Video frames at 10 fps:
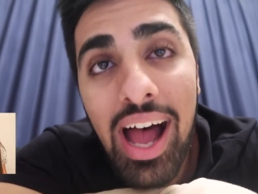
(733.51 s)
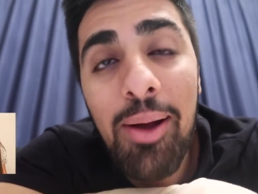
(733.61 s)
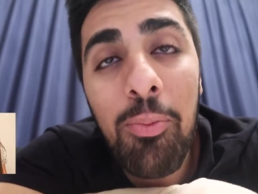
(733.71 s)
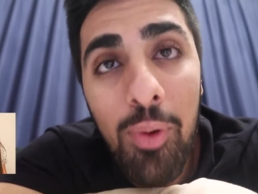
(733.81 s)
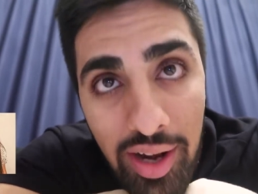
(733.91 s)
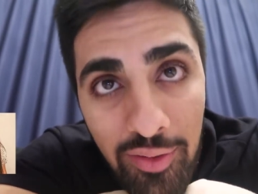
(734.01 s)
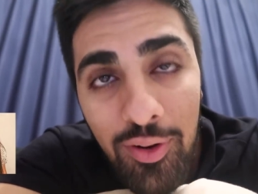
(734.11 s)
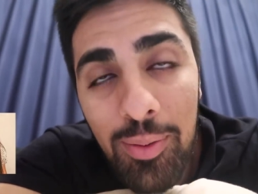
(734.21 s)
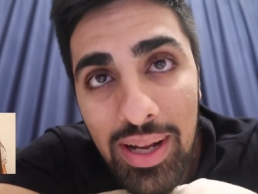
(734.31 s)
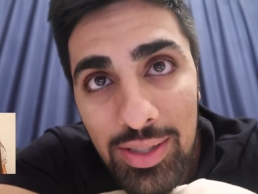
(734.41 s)
I'm one of
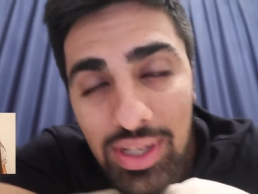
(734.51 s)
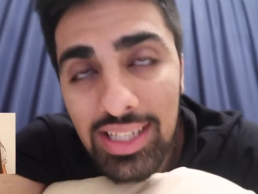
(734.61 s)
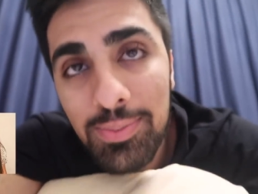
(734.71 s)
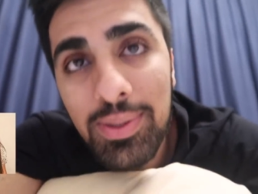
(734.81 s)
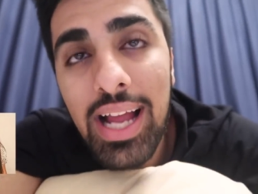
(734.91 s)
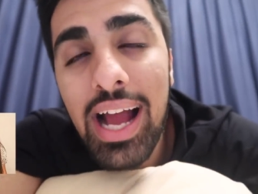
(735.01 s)
her best friends, but